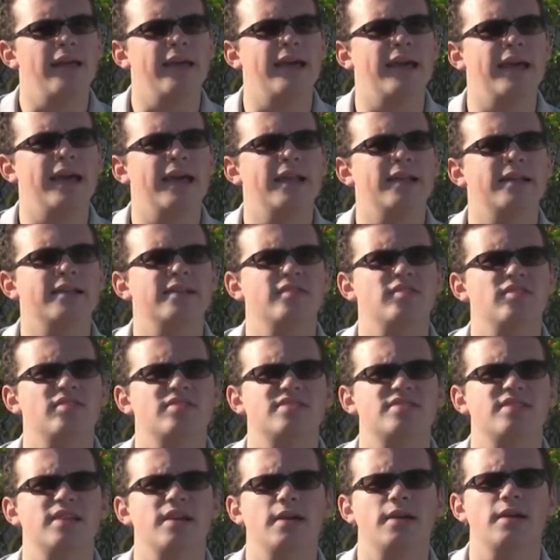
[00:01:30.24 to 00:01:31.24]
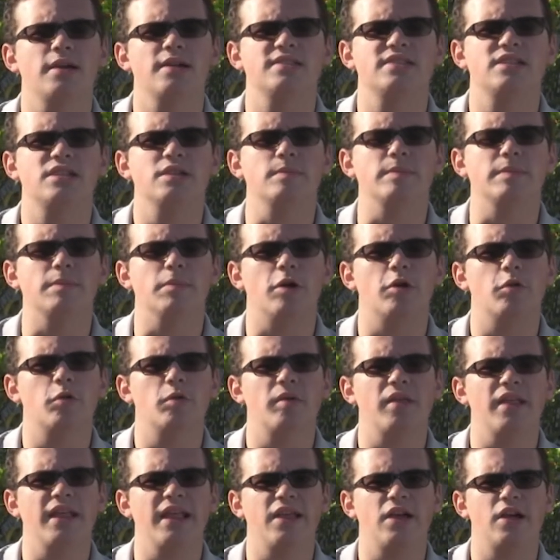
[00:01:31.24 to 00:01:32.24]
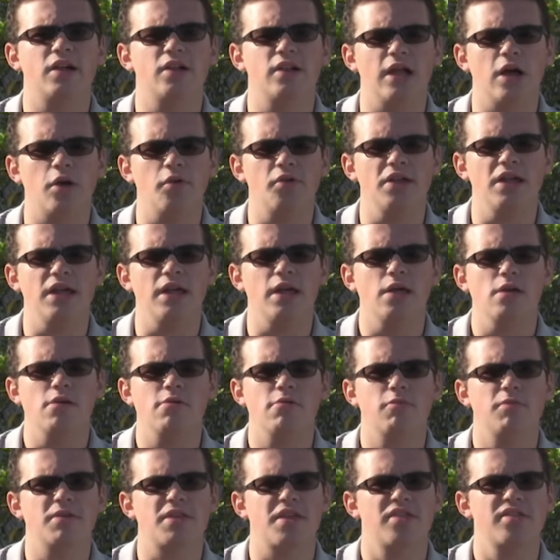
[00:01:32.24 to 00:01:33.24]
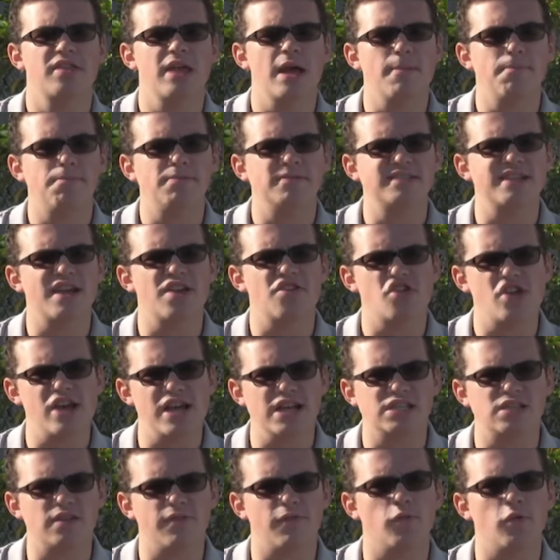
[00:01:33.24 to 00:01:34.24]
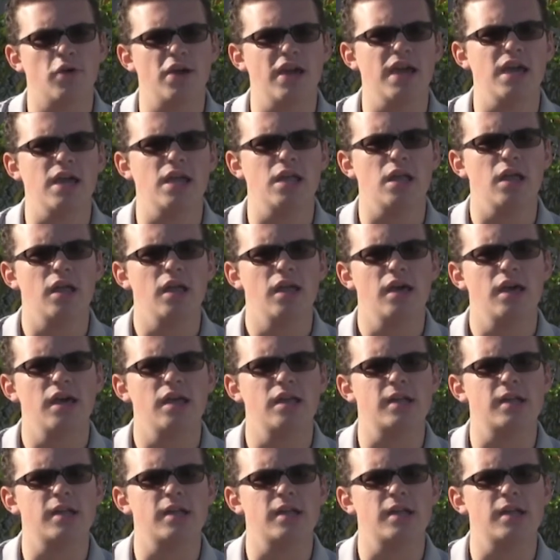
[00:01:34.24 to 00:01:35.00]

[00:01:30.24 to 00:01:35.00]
And it looks like it's going to be moderately cloudy with a 10% chance of rain.